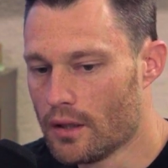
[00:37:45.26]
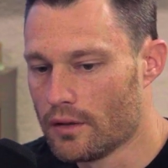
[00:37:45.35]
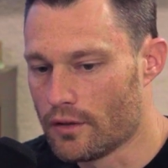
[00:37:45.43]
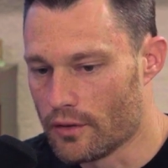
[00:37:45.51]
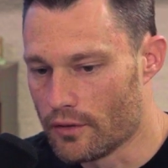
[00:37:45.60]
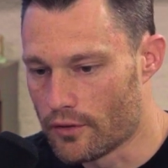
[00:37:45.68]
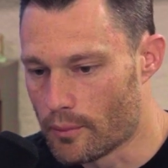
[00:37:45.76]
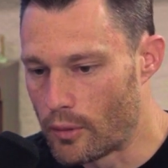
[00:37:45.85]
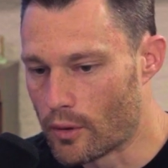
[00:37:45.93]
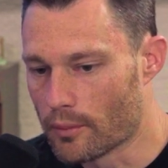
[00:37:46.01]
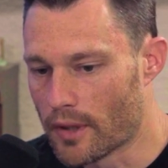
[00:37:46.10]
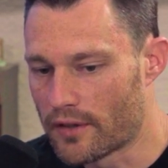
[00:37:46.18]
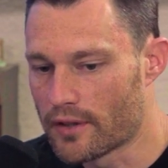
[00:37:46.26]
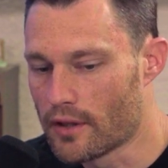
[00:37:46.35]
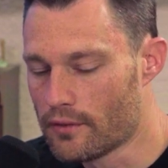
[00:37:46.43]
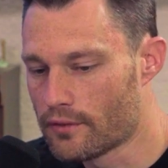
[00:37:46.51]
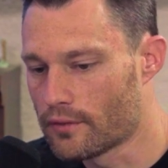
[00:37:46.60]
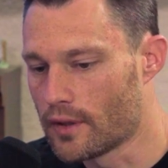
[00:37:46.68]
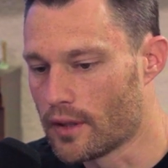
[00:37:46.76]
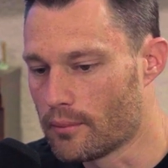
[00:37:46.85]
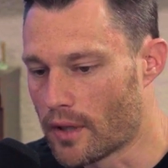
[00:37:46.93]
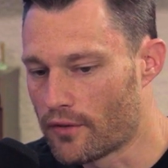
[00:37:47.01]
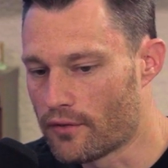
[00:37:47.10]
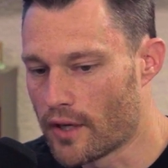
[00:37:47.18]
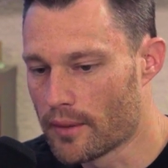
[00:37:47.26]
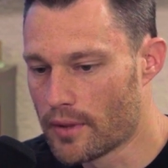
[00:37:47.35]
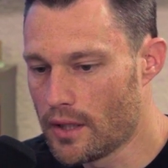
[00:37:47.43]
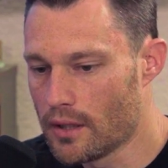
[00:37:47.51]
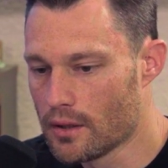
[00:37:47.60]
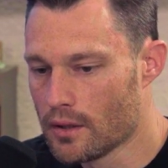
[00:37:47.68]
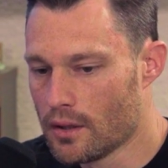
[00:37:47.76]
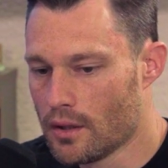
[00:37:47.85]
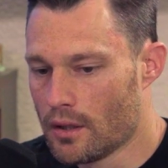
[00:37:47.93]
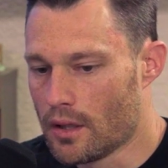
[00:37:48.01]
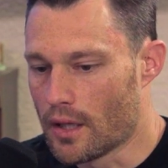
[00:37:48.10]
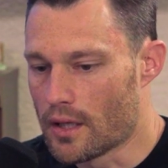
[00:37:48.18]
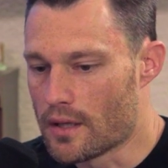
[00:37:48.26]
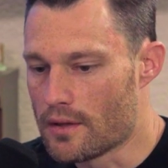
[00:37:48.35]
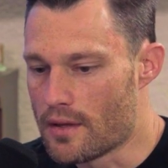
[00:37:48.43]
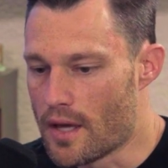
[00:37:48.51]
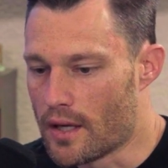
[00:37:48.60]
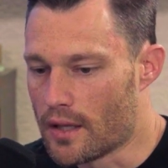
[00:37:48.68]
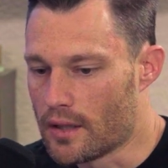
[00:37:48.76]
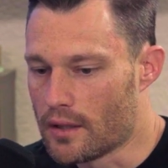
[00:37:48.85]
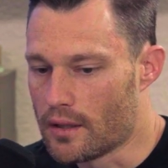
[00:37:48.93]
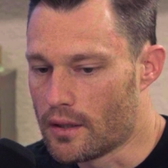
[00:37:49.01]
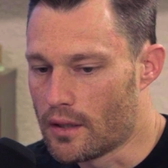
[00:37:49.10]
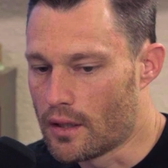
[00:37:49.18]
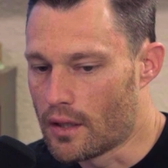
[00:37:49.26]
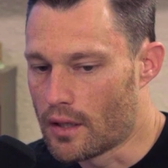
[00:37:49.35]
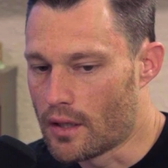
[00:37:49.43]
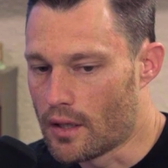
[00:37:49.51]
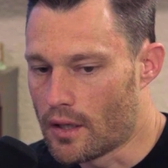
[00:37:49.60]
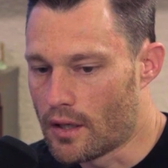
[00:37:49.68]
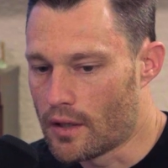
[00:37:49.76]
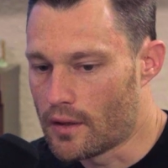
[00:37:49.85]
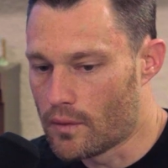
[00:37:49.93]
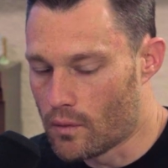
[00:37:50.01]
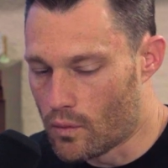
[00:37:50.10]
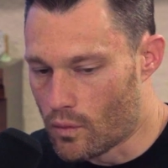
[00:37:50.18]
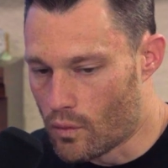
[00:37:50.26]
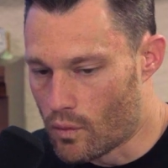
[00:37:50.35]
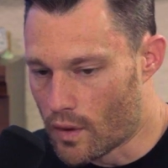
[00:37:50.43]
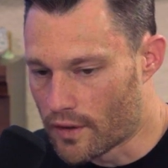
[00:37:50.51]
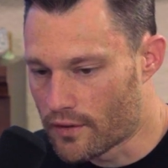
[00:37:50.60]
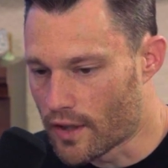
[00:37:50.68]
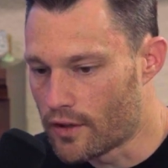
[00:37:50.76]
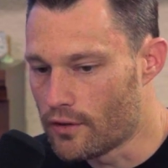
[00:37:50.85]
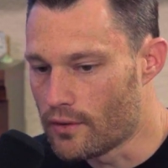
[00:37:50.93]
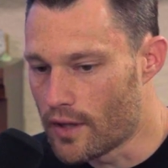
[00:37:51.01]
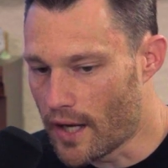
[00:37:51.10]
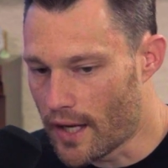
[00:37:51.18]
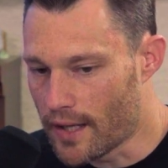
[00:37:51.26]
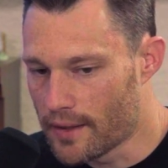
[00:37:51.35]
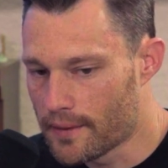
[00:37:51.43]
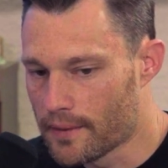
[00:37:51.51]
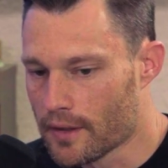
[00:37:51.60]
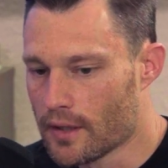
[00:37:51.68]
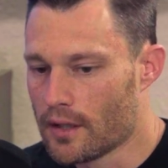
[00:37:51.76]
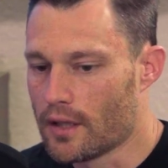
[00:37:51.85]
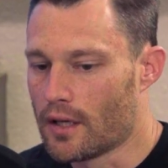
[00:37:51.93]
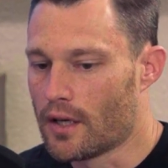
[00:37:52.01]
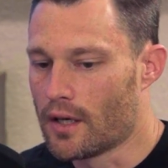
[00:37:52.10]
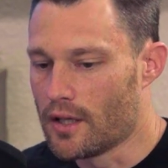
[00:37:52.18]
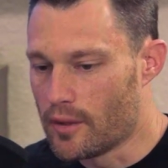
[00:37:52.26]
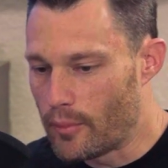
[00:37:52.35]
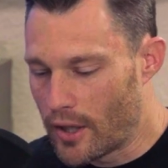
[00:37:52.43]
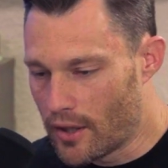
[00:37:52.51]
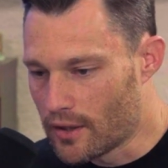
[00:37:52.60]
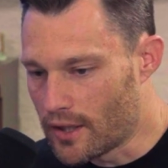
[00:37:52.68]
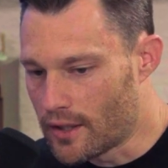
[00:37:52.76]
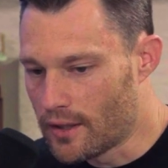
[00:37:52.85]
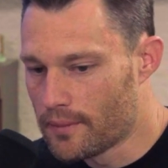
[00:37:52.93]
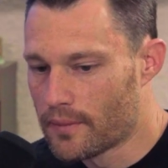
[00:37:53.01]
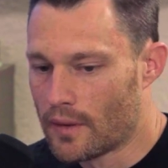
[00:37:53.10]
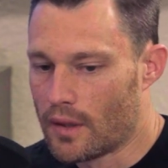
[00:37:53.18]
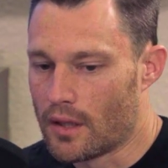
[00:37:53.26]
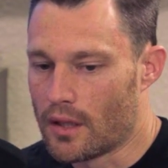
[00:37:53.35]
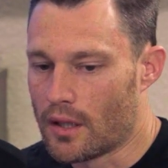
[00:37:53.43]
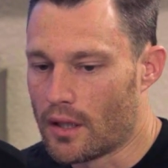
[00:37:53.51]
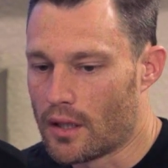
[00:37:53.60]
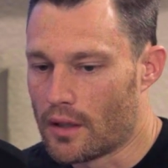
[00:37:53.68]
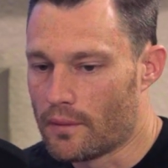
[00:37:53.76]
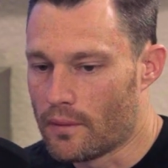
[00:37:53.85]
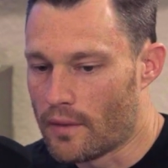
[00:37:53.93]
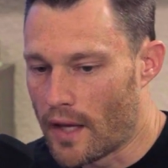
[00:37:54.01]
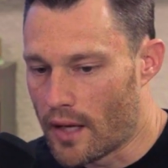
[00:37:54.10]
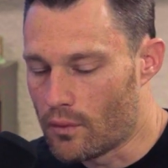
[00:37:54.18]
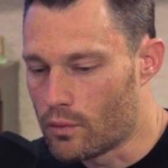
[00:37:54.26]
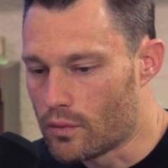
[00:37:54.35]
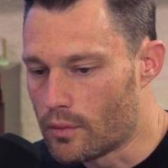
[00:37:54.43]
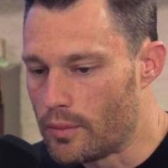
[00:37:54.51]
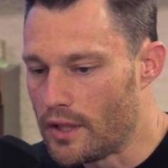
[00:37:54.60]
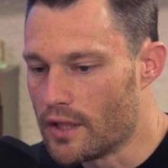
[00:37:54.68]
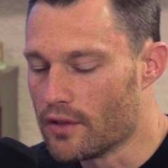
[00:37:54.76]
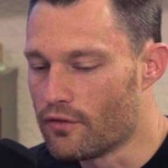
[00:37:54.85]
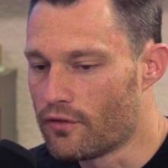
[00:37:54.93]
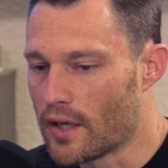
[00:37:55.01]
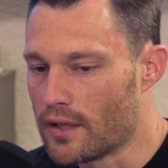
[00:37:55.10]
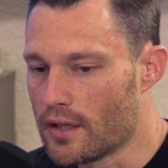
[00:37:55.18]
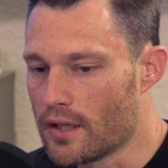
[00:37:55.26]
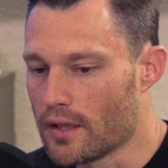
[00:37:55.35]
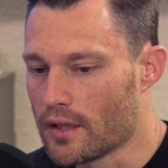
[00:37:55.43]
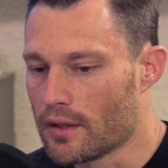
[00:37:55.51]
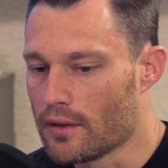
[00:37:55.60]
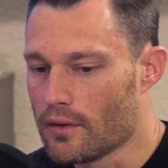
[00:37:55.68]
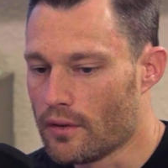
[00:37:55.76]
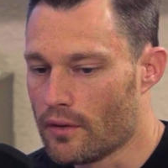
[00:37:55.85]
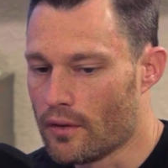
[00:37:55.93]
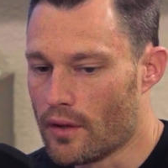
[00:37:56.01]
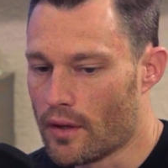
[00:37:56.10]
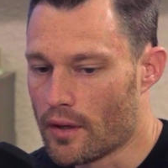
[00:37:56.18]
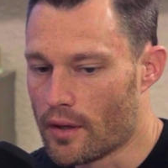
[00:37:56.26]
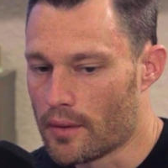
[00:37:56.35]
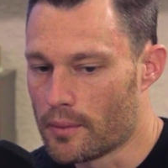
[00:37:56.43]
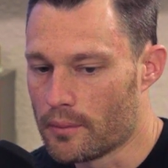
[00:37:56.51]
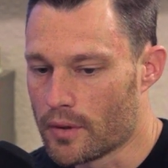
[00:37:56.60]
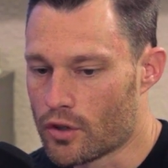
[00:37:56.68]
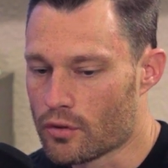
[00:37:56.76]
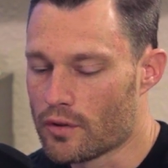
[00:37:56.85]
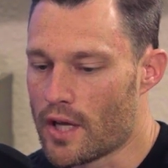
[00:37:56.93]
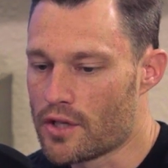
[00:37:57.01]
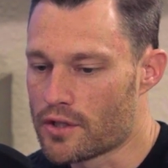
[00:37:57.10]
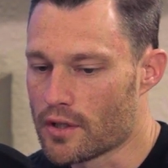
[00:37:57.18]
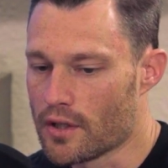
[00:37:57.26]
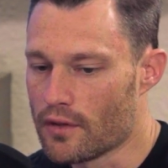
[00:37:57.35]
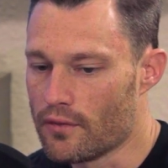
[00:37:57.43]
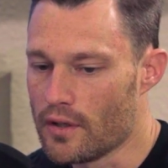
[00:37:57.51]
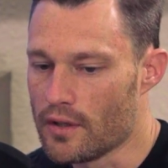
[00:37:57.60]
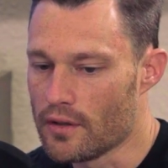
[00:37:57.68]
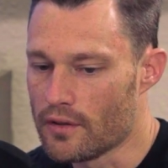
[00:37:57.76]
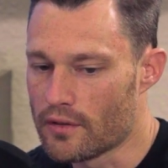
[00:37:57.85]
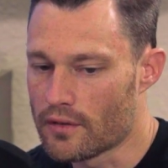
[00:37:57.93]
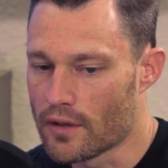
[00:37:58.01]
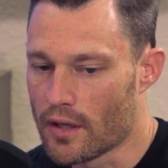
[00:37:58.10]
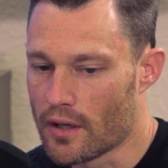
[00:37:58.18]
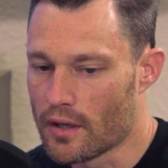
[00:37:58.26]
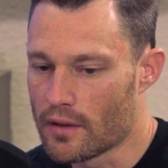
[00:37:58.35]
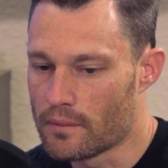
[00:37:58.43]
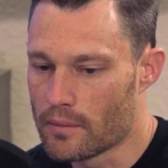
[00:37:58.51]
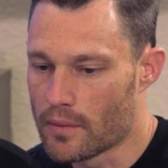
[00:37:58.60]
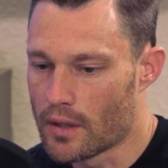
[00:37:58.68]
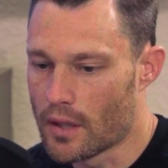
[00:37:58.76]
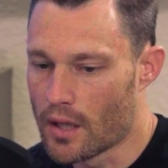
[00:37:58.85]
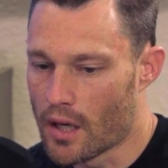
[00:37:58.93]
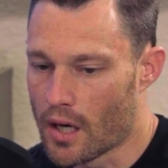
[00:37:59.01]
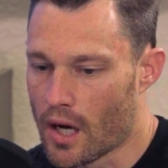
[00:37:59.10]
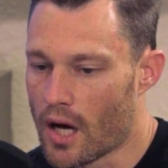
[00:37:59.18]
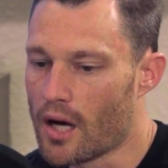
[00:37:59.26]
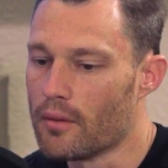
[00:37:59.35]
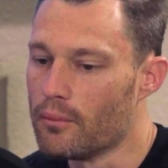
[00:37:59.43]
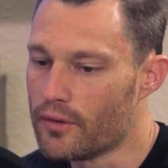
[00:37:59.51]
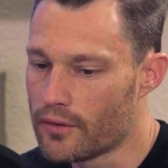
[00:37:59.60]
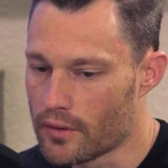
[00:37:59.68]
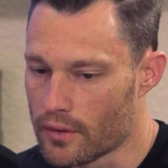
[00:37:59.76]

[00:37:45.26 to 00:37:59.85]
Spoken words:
to support myself and my family. And then once I do that, in parallel, that will begin funding the creation of these hubs